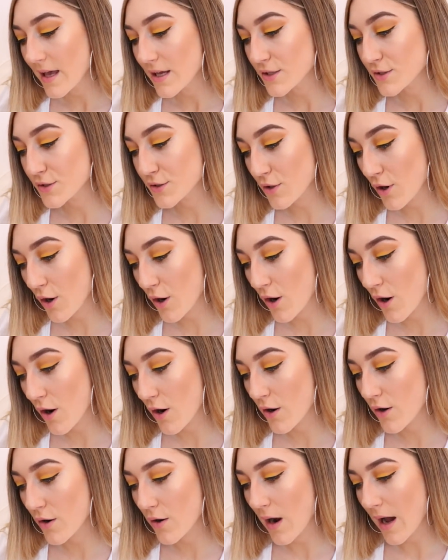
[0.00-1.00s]
So
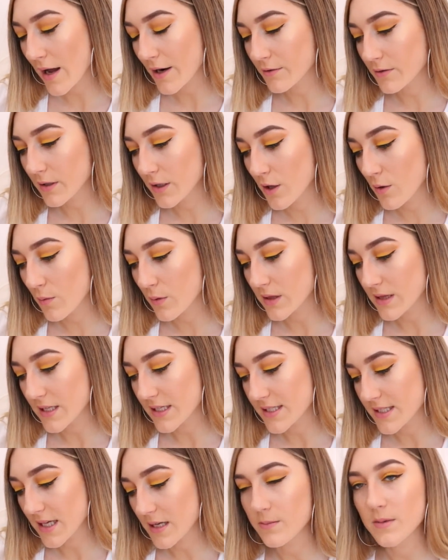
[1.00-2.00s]
I don't really know what
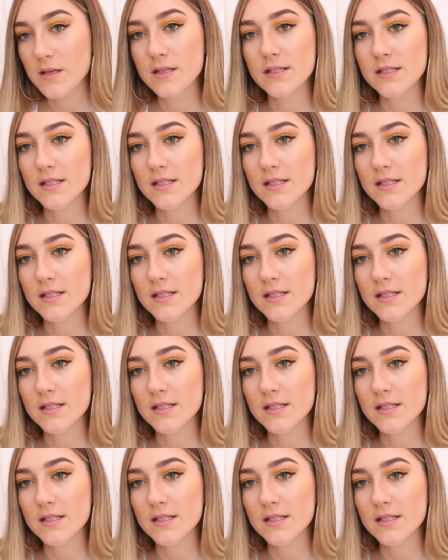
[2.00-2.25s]
this theme is.